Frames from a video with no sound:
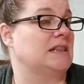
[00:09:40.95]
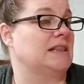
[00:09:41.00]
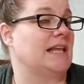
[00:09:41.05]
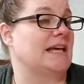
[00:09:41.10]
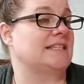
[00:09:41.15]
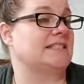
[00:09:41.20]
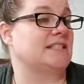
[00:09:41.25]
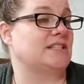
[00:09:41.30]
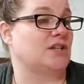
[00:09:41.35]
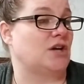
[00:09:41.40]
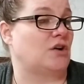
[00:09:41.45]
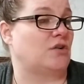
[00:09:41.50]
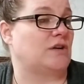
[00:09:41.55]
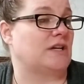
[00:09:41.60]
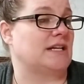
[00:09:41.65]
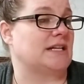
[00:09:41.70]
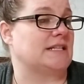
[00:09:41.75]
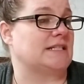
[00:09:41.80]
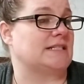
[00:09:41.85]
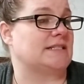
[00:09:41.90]
Less known
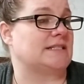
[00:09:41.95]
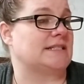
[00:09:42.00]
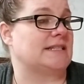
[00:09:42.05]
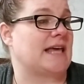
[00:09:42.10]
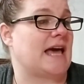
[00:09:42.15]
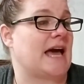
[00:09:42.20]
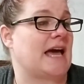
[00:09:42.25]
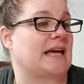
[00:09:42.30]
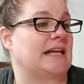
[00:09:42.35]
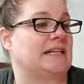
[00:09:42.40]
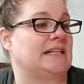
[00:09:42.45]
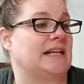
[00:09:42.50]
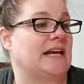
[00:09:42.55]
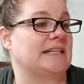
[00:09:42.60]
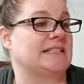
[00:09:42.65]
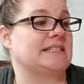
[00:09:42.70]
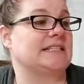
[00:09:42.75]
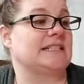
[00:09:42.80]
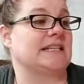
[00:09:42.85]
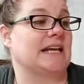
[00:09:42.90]
is that in
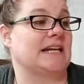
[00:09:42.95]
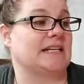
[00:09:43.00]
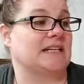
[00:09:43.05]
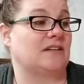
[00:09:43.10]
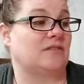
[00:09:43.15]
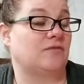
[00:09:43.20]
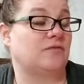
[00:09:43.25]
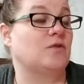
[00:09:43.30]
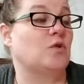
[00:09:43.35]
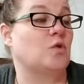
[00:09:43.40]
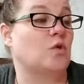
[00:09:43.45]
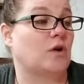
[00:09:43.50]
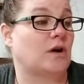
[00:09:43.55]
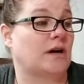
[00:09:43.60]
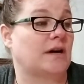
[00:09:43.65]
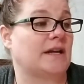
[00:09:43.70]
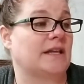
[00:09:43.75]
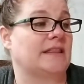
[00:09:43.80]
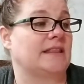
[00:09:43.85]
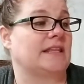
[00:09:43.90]

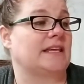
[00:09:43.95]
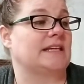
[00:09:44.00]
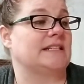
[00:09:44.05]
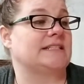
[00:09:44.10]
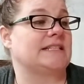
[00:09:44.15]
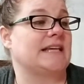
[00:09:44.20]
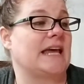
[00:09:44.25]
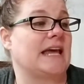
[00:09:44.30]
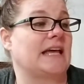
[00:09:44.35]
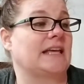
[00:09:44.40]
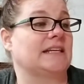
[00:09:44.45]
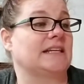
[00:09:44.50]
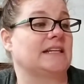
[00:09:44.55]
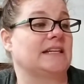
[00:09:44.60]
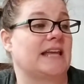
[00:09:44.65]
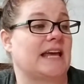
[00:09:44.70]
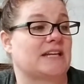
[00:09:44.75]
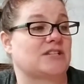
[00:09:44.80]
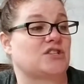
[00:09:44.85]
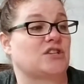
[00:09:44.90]
1994, in the
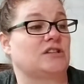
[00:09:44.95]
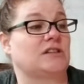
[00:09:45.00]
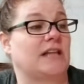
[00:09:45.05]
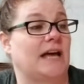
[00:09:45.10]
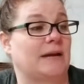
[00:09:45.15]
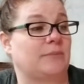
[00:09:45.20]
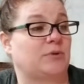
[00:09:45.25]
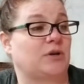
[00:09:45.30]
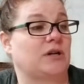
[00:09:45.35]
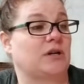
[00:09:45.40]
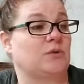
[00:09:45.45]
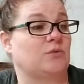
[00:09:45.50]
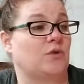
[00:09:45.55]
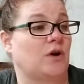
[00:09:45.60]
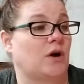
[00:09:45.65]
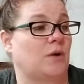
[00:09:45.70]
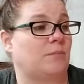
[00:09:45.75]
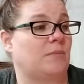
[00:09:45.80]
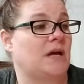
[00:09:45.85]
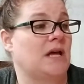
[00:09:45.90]
Italian National Library in
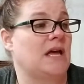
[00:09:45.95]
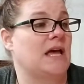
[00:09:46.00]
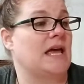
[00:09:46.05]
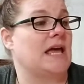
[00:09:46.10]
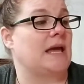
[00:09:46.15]
Rome,